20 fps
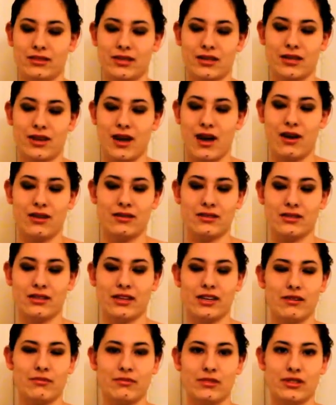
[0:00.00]
can't
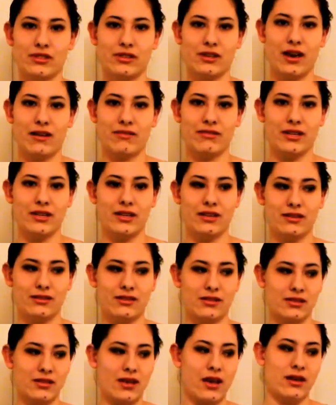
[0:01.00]
seem to have any
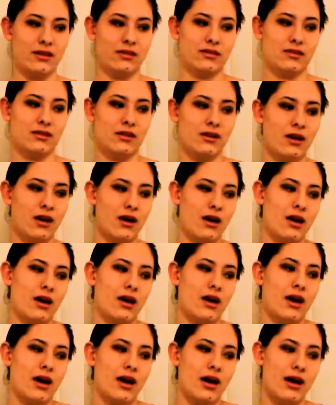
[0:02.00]
success
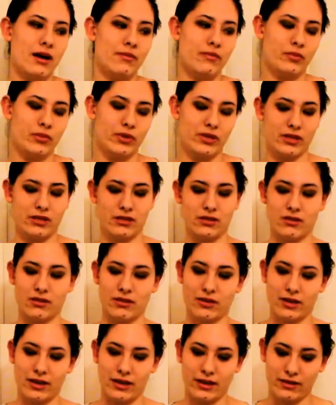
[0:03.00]
with this sort of
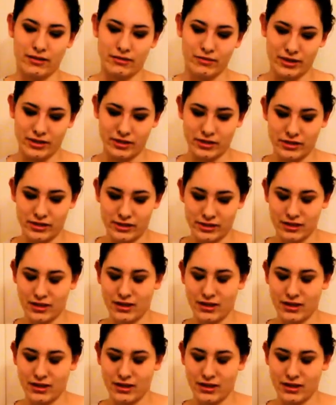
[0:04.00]
thing, which